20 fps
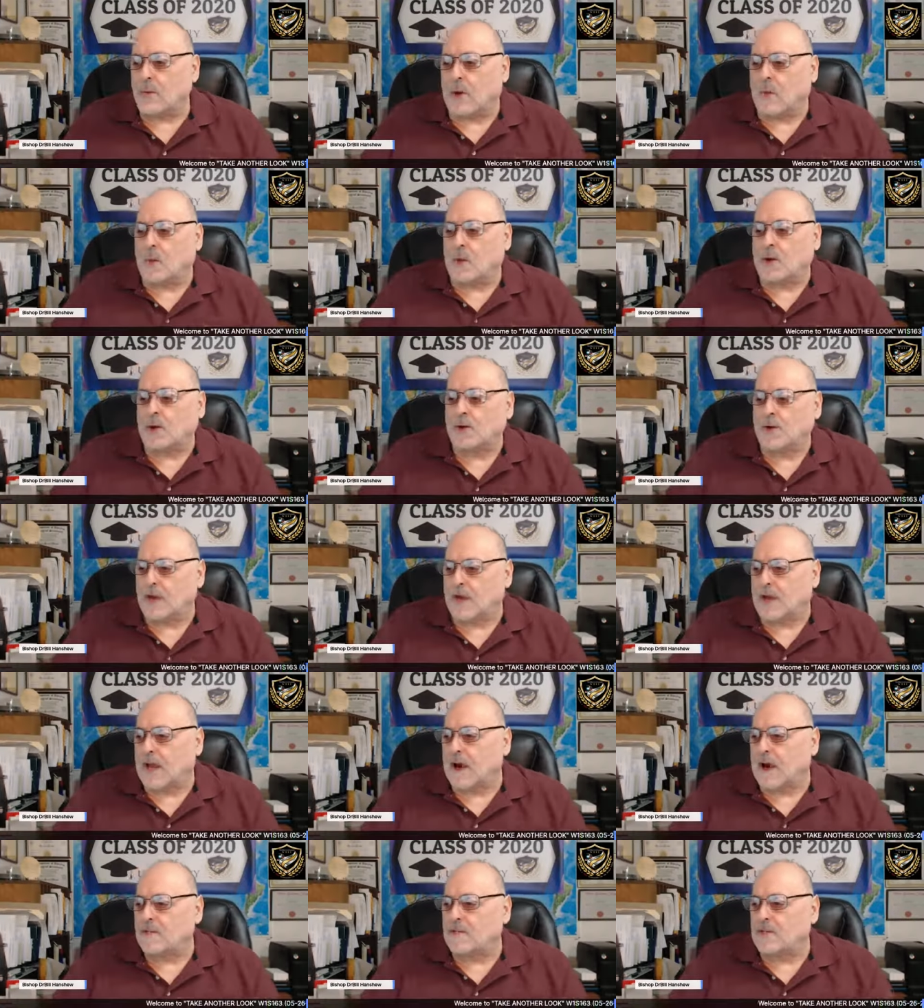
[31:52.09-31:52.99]
Well, we're going to
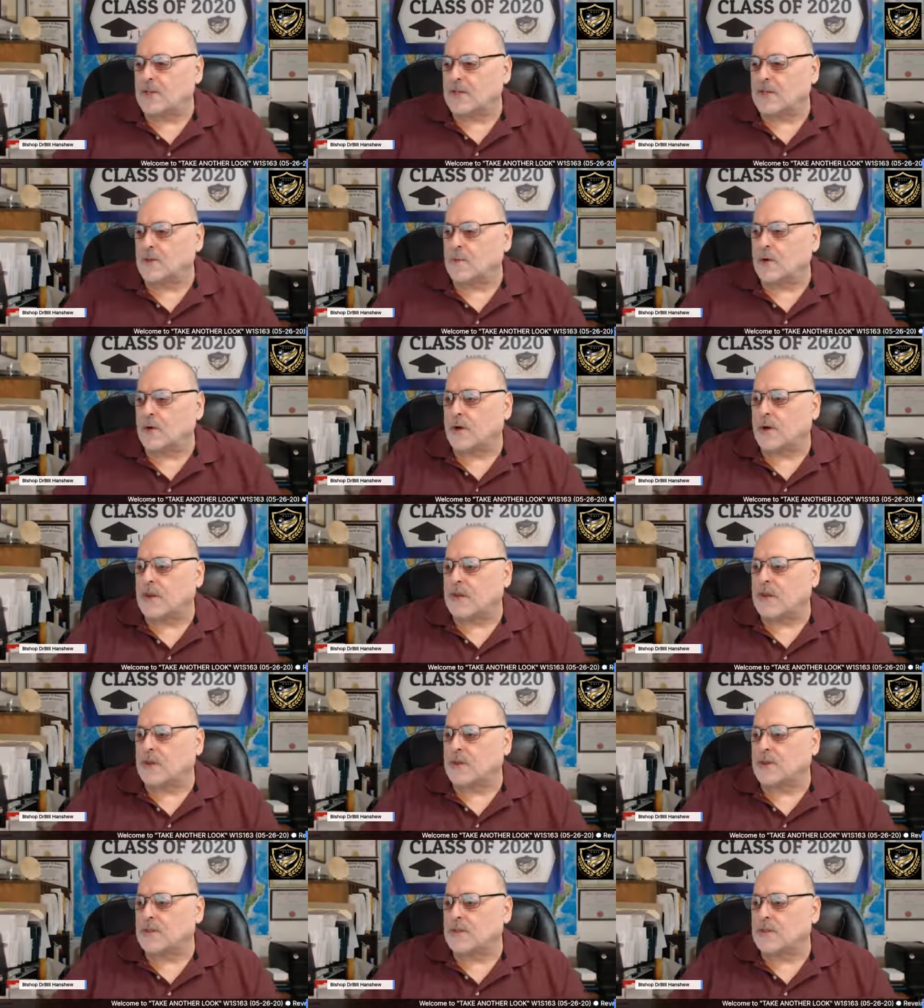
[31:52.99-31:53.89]
cover this and we're going to
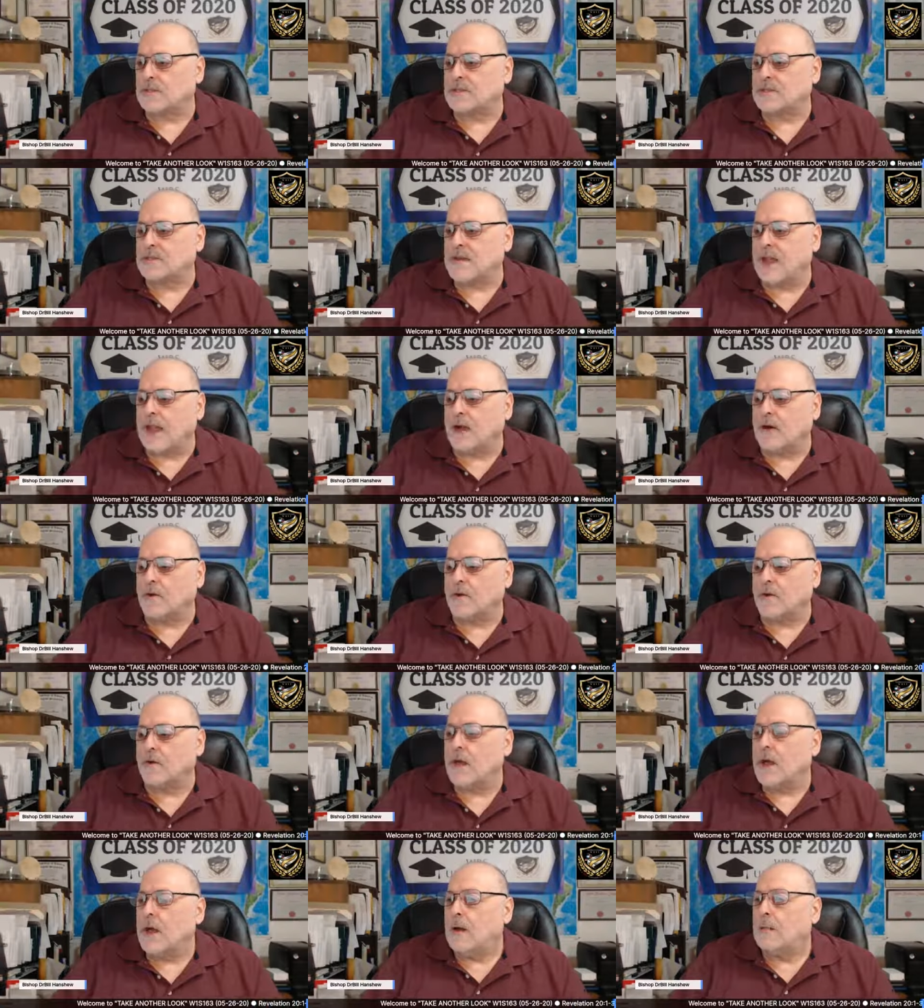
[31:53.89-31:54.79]
get this nailed